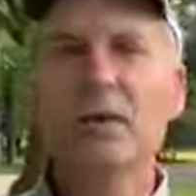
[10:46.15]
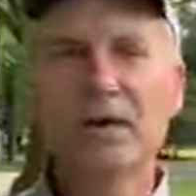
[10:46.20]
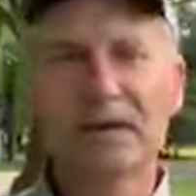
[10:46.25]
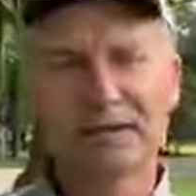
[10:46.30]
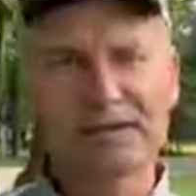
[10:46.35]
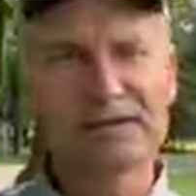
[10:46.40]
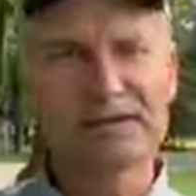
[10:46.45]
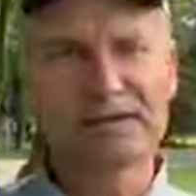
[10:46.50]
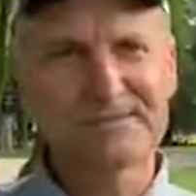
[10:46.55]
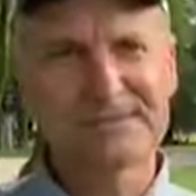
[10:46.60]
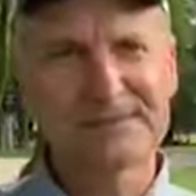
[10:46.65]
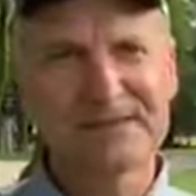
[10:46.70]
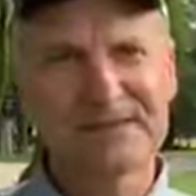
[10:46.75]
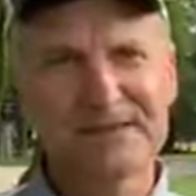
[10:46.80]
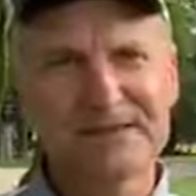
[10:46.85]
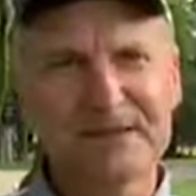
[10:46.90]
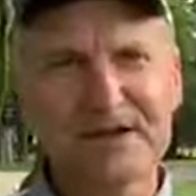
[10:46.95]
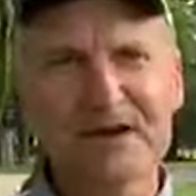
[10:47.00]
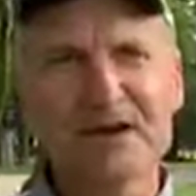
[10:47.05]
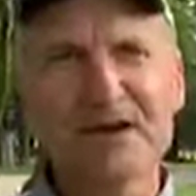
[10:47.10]
the woods.
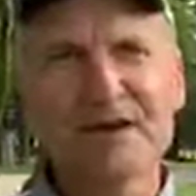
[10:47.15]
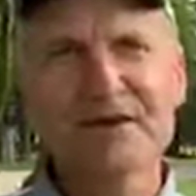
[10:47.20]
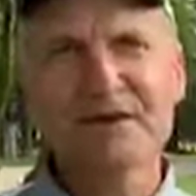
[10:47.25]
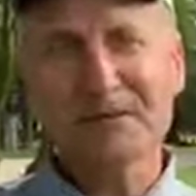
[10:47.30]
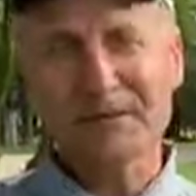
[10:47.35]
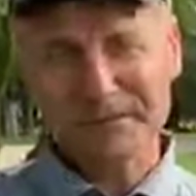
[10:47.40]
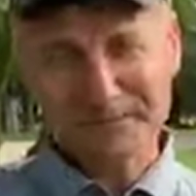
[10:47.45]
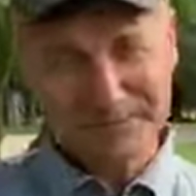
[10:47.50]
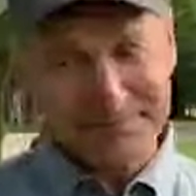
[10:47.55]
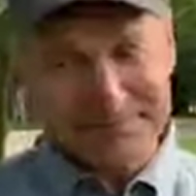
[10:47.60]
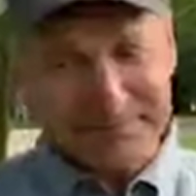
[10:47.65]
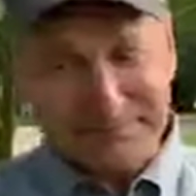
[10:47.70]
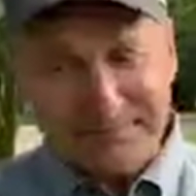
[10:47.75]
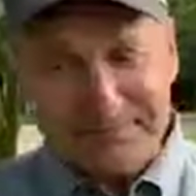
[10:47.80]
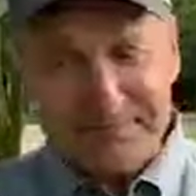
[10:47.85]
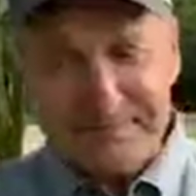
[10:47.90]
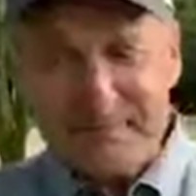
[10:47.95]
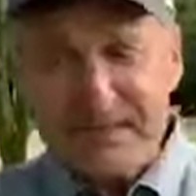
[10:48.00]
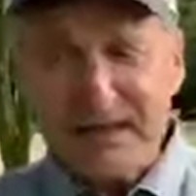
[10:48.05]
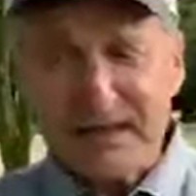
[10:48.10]
So
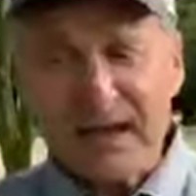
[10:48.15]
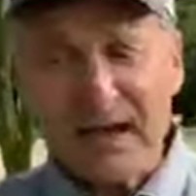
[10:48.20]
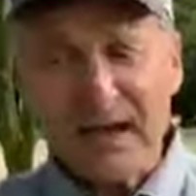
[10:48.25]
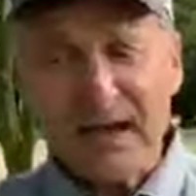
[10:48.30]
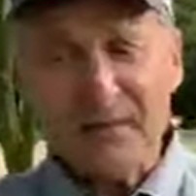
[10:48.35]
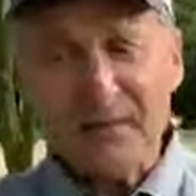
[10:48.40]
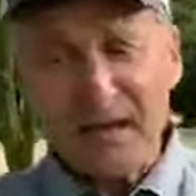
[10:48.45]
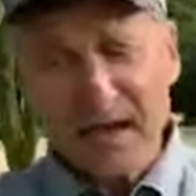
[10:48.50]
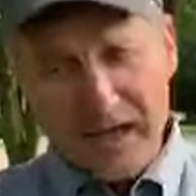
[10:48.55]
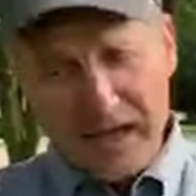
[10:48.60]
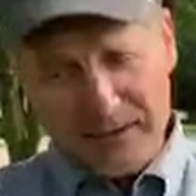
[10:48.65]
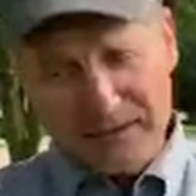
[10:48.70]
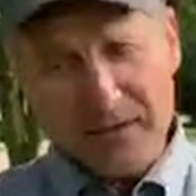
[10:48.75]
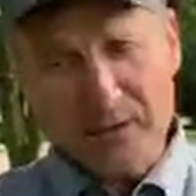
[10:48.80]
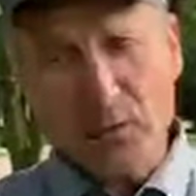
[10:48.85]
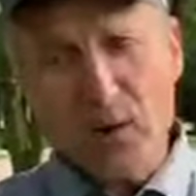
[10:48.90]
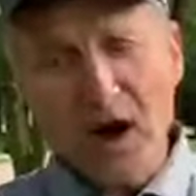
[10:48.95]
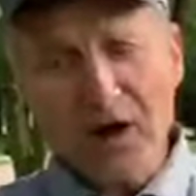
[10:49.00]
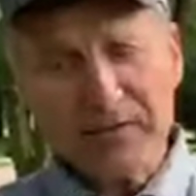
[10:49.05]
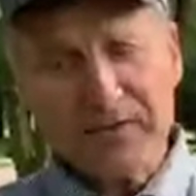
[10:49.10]
um, if
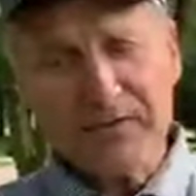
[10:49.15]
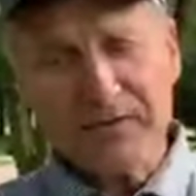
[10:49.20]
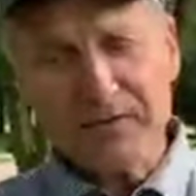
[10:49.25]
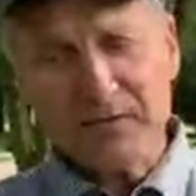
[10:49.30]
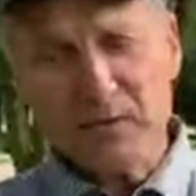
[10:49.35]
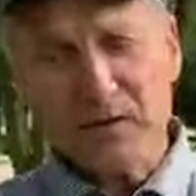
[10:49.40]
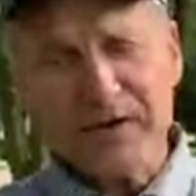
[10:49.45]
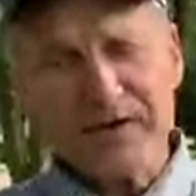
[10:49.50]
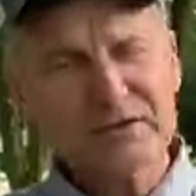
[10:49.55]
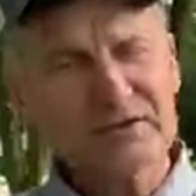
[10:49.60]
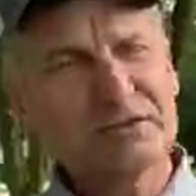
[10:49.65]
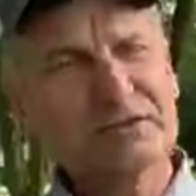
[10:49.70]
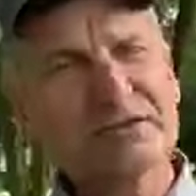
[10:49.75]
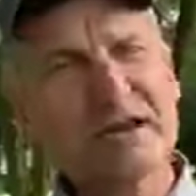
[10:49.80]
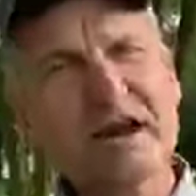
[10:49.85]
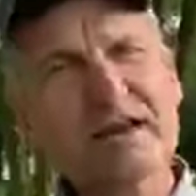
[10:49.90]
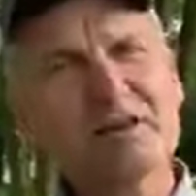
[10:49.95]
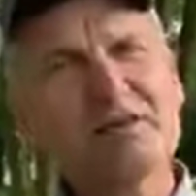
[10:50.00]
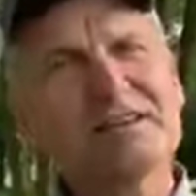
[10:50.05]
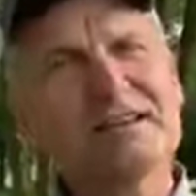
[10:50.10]
you walk through the woods, you'll
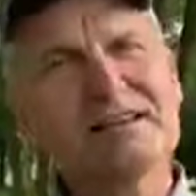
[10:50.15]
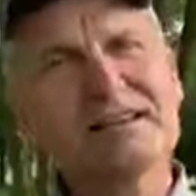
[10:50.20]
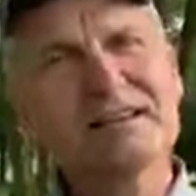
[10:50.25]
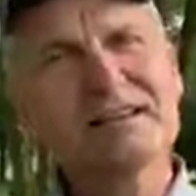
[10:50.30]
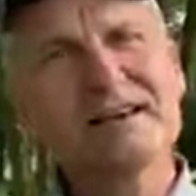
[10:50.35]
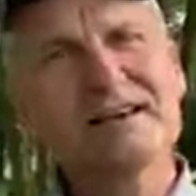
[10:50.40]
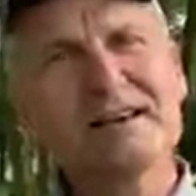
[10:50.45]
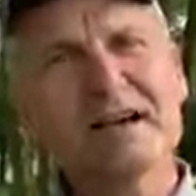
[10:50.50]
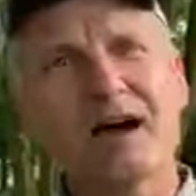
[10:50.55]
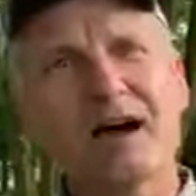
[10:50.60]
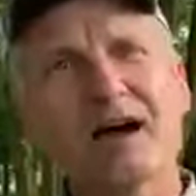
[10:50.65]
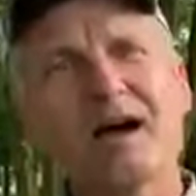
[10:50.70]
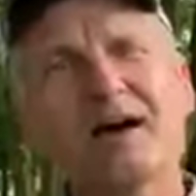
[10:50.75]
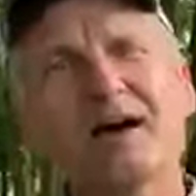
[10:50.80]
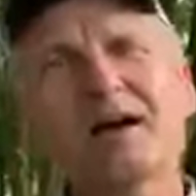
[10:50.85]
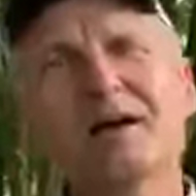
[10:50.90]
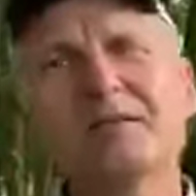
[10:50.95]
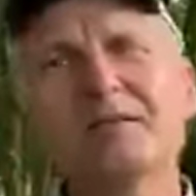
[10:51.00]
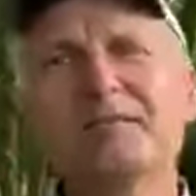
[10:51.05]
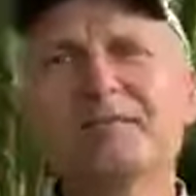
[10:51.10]
not only get
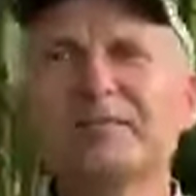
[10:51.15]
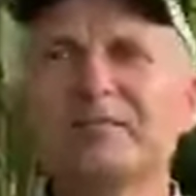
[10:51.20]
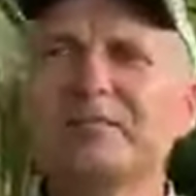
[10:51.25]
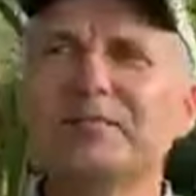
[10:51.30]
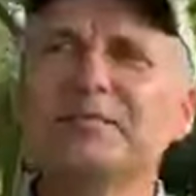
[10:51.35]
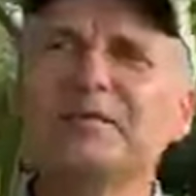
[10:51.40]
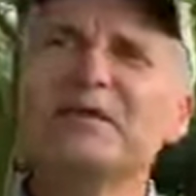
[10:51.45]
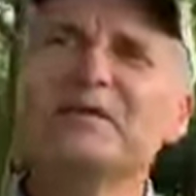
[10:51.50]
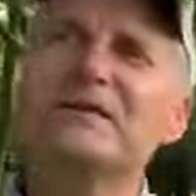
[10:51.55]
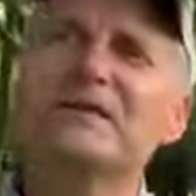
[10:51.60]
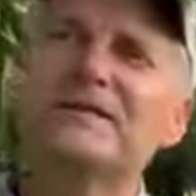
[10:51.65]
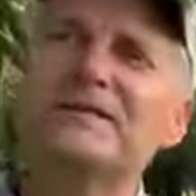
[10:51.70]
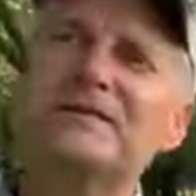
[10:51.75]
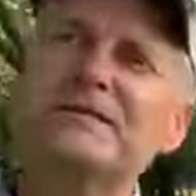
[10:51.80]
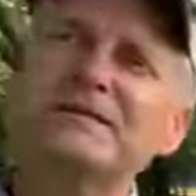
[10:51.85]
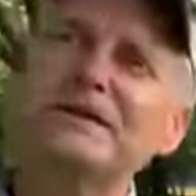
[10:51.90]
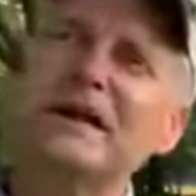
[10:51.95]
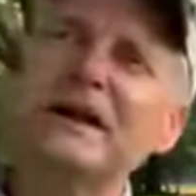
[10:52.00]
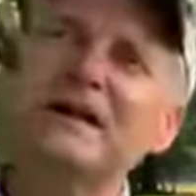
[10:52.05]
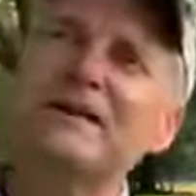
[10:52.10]
a
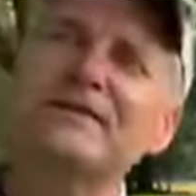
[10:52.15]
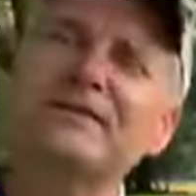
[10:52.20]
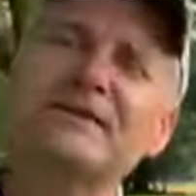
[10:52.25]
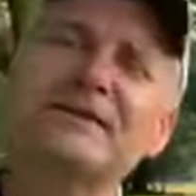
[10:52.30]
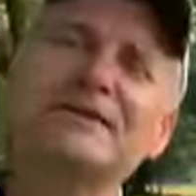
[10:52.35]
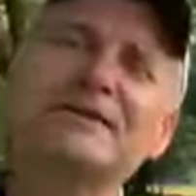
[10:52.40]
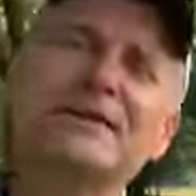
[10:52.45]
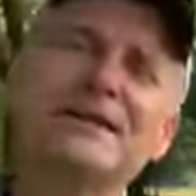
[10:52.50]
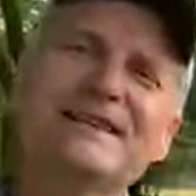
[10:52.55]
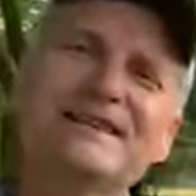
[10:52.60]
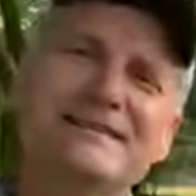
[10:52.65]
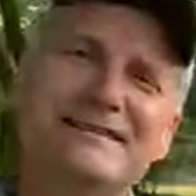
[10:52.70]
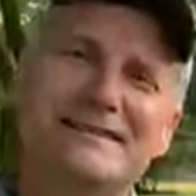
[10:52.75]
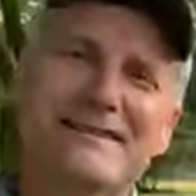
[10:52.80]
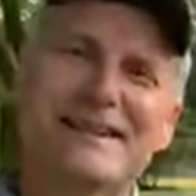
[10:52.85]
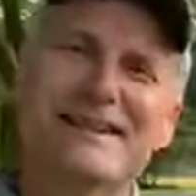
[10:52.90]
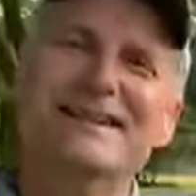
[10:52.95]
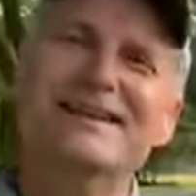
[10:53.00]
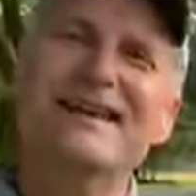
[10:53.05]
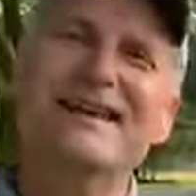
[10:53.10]
beautiful kind of
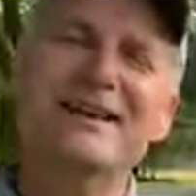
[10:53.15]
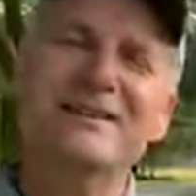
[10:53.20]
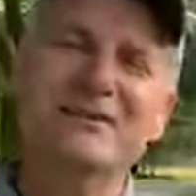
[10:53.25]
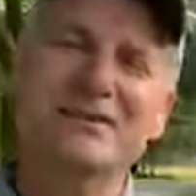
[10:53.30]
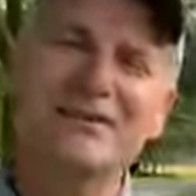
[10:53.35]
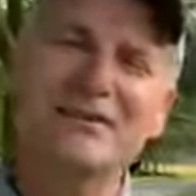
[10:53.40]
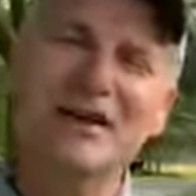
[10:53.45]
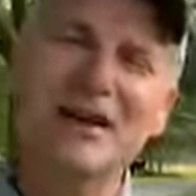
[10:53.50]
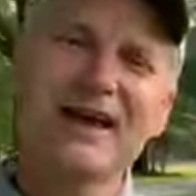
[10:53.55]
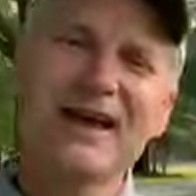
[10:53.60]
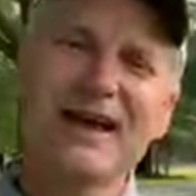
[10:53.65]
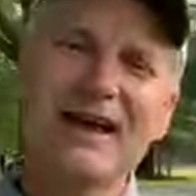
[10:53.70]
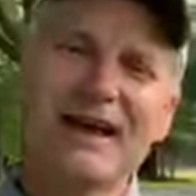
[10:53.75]
release in nature,